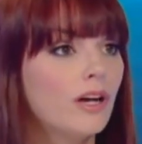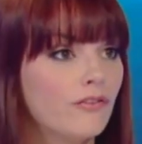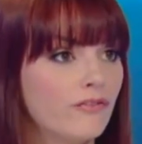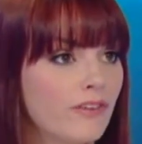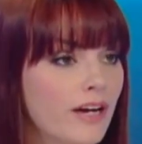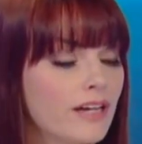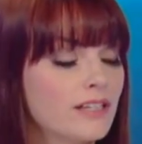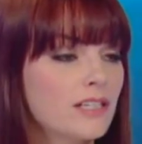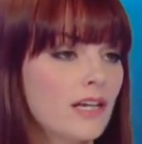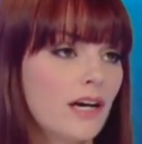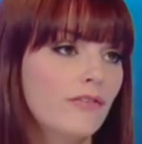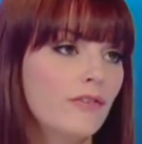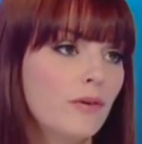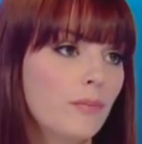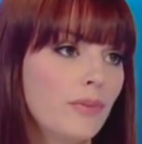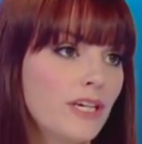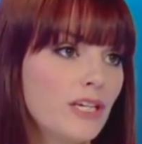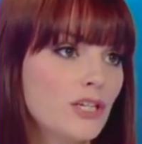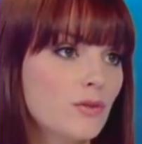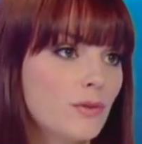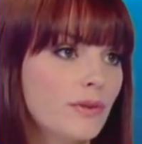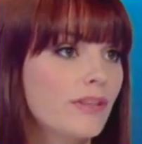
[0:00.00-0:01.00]
effects of
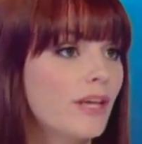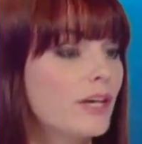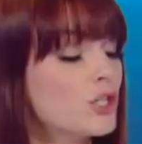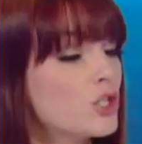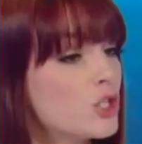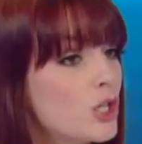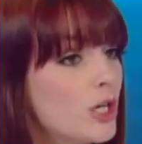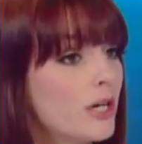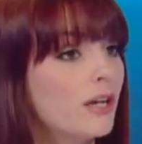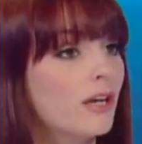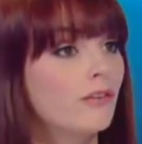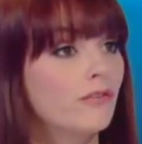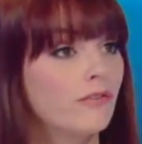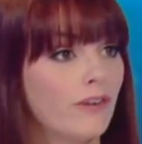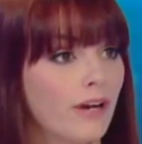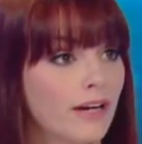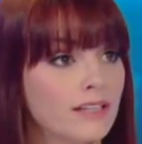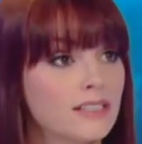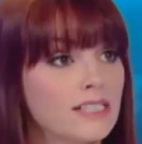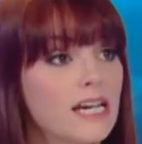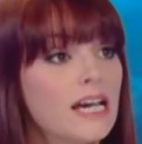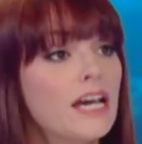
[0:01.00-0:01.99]
impeachment that should
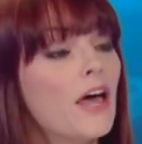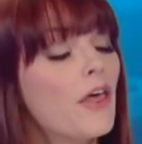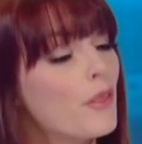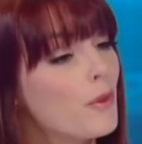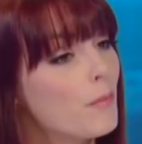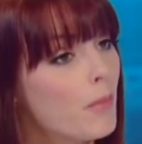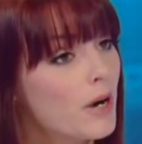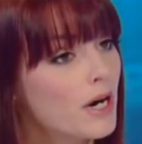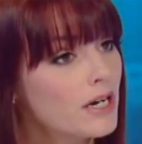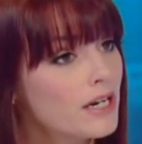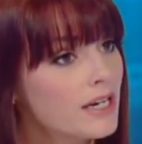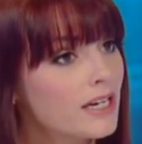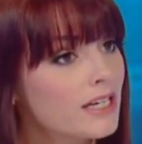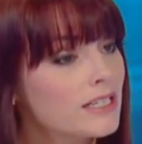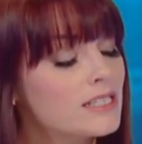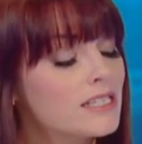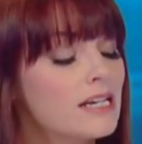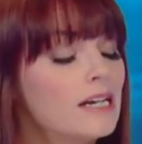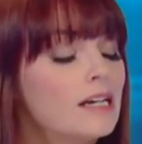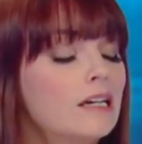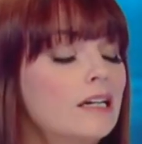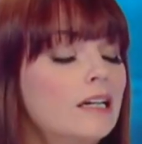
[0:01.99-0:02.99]
infect the
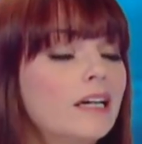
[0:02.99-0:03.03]
markets.